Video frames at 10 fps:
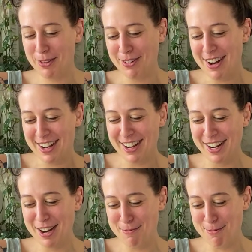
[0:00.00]
rocking
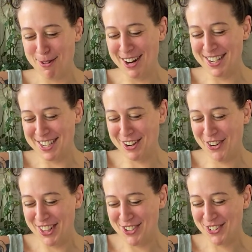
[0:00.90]
your porch
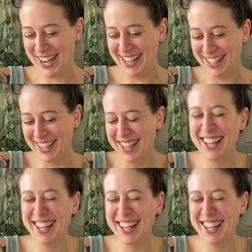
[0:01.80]
for twilight.